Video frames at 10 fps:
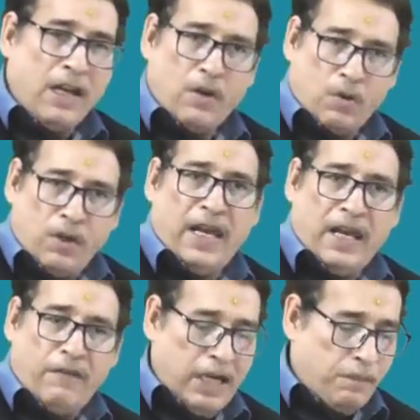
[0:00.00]
could
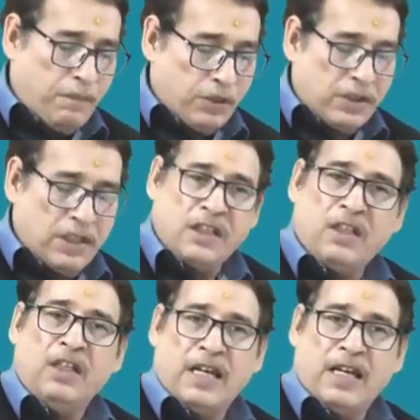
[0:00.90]
have had posted the
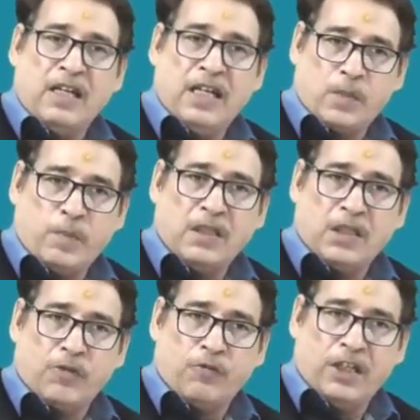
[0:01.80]
directly
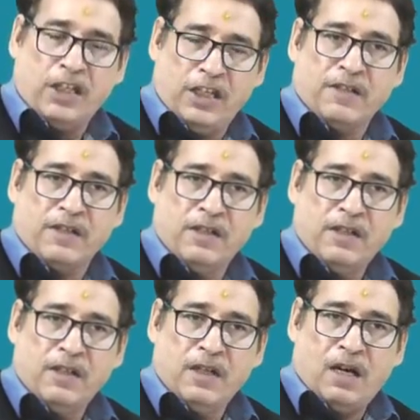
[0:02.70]
expenses figure here.
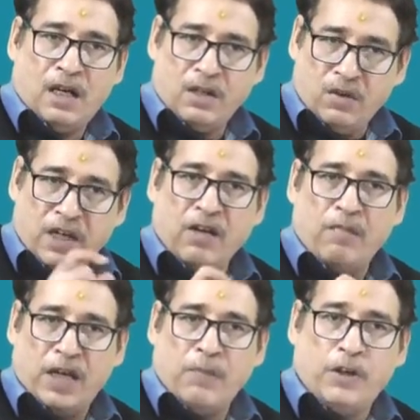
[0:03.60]
Are you getting
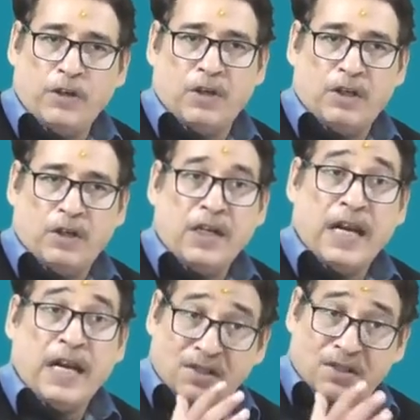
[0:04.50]
my point or not?
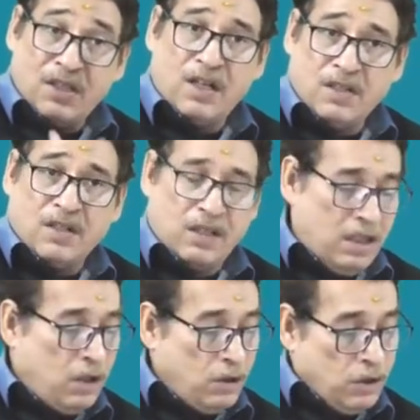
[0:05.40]
That is the reason,
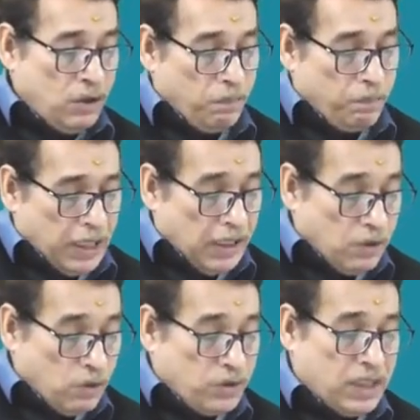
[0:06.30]
in order to bring
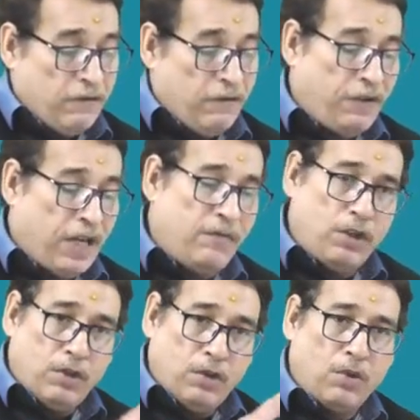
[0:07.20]

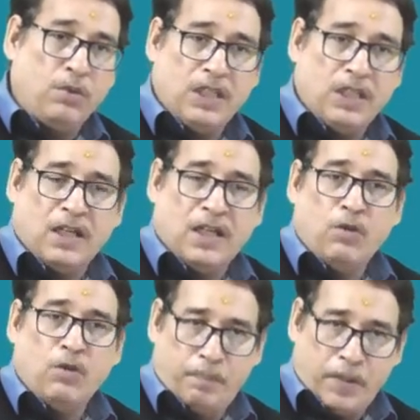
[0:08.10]
2750 to this
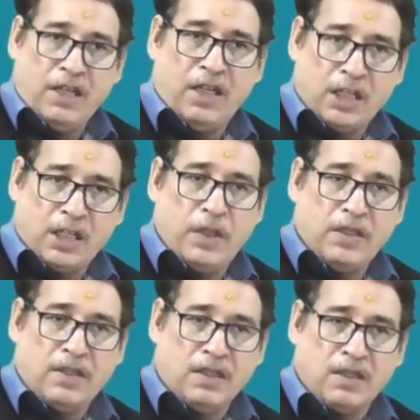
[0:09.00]
account, petty
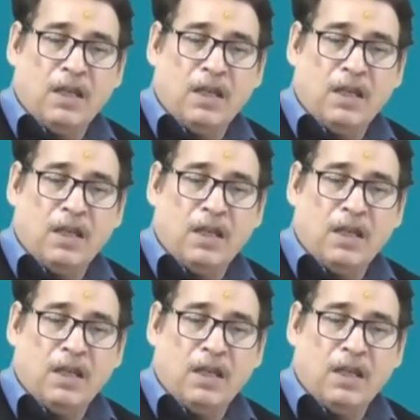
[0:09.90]
expenses.